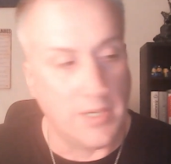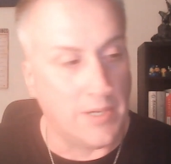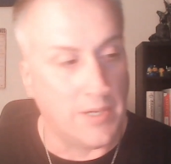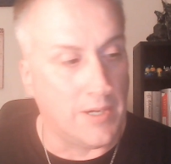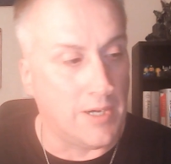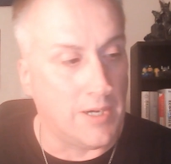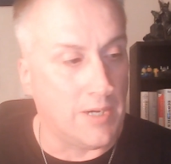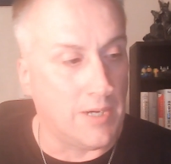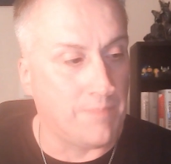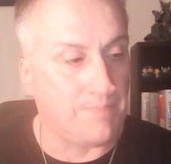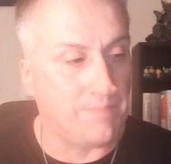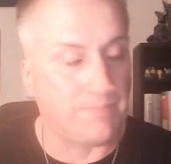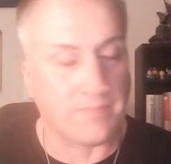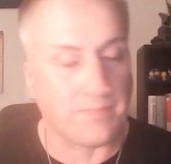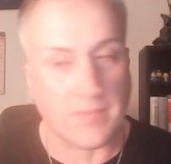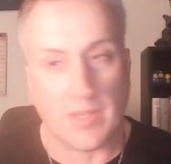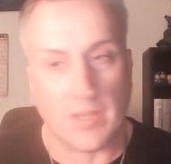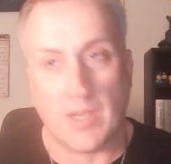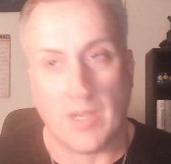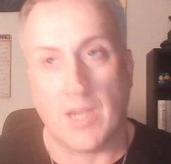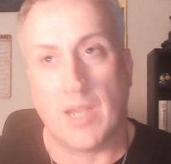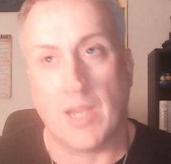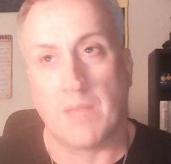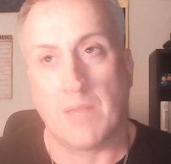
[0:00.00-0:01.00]
Um,
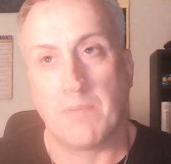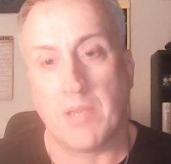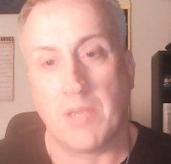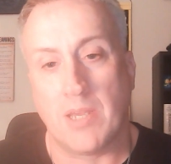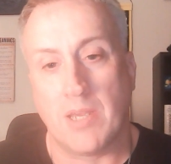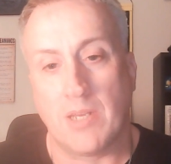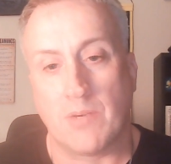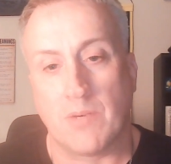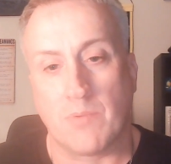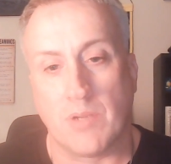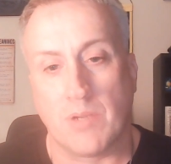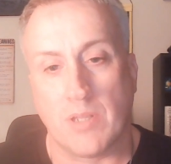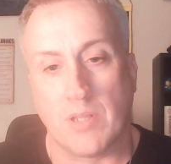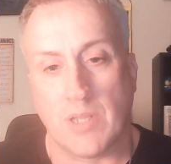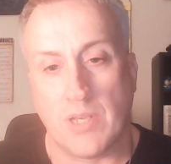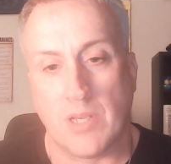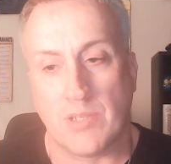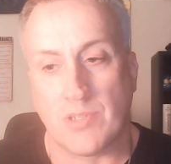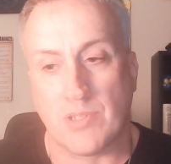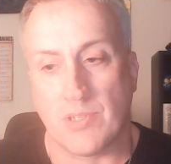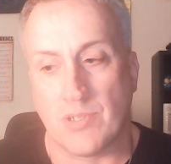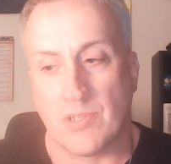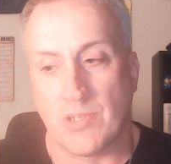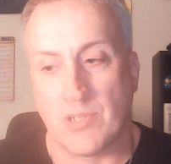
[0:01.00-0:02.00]
I began to
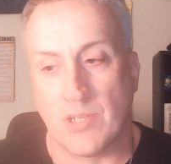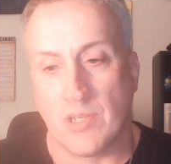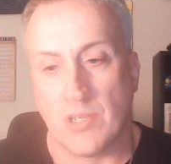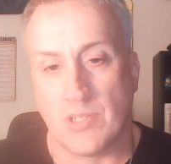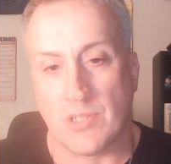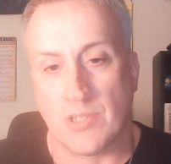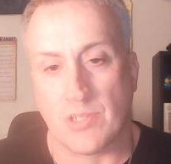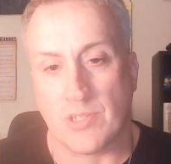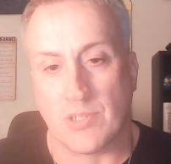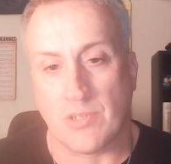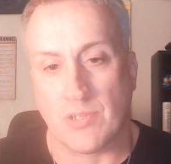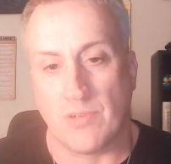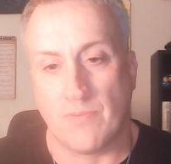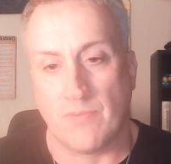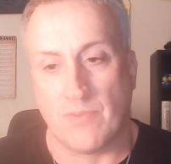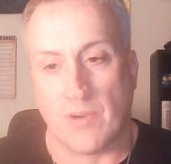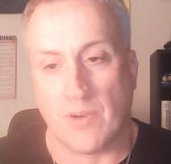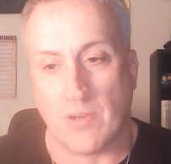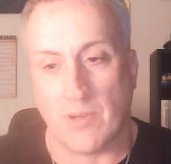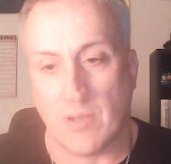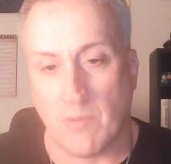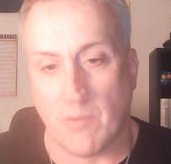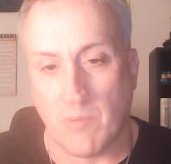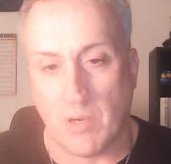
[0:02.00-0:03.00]
realize that Jesus could
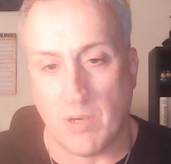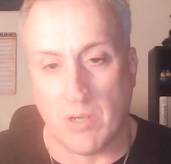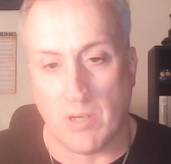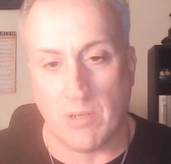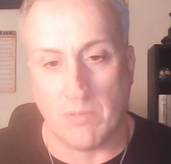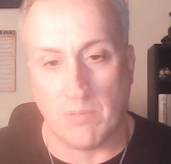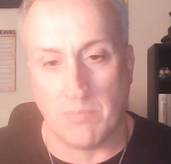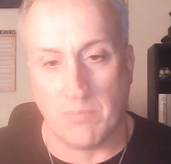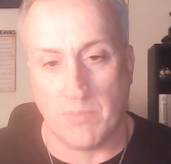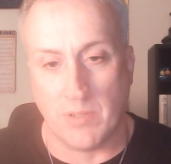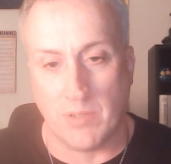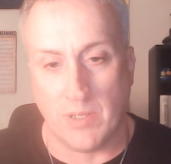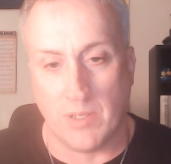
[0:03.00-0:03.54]
very well,